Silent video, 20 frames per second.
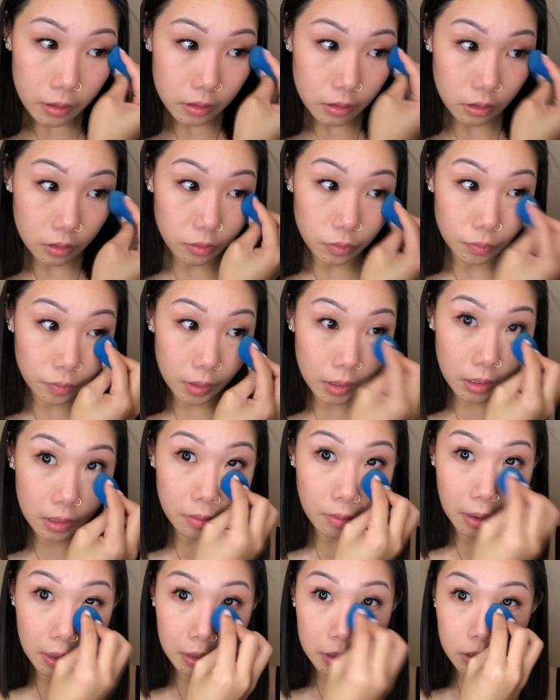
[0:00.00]
So just really
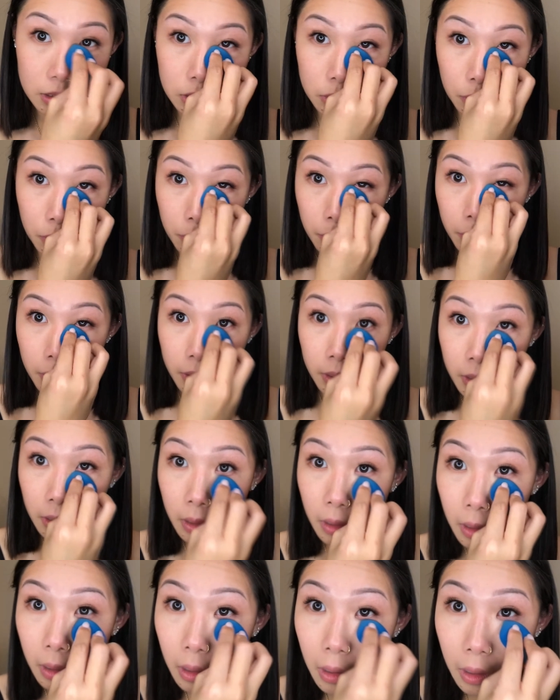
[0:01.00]
want to just work
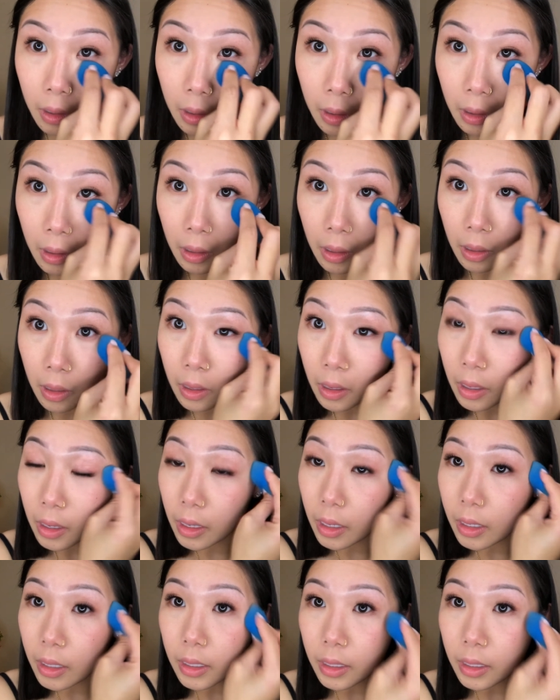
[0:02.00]
it